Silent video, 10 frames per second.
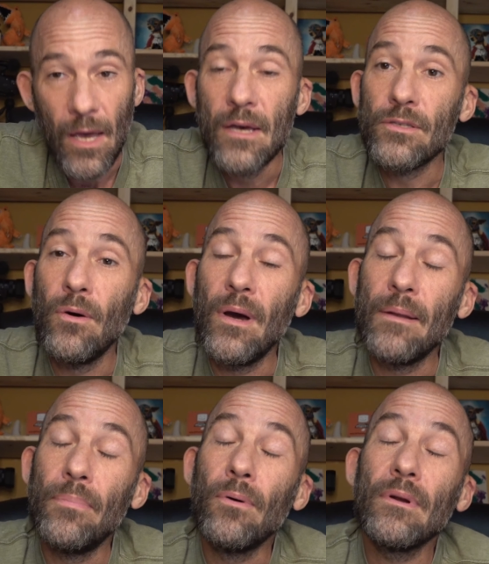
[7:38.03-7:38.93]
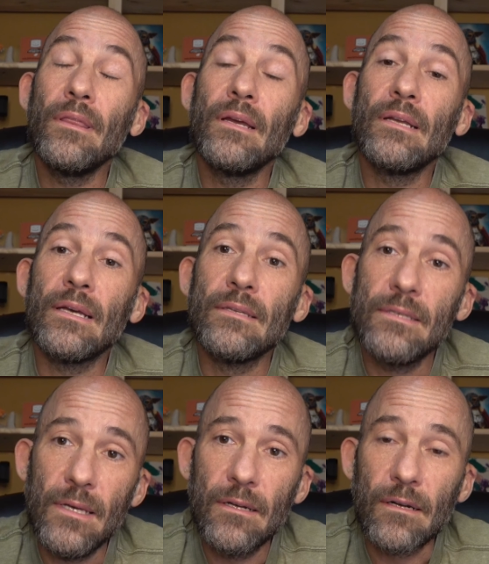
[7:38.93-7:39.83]
So an important thing to
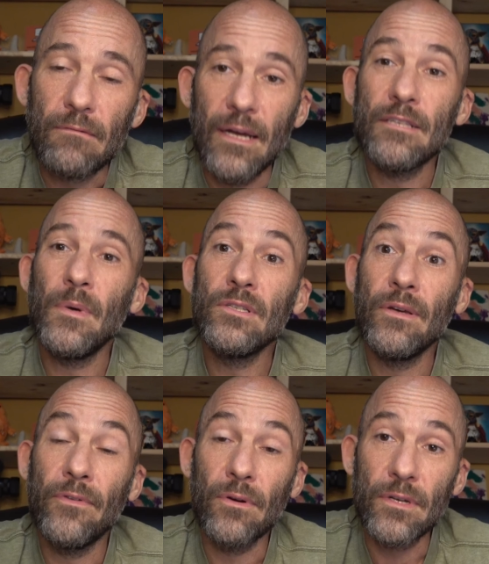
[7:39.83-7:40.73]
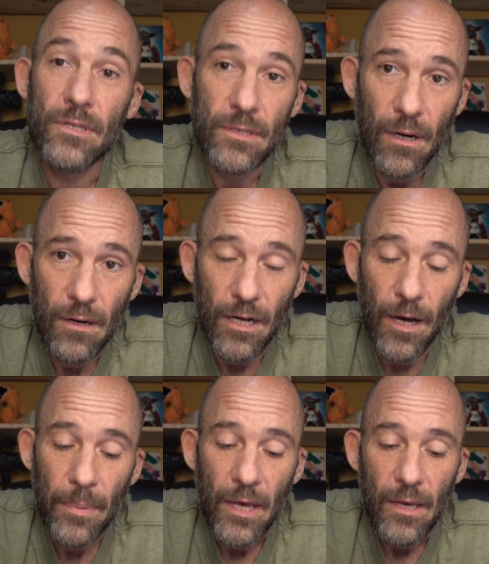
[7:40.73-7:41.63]
consider, right, especially if you're a startup,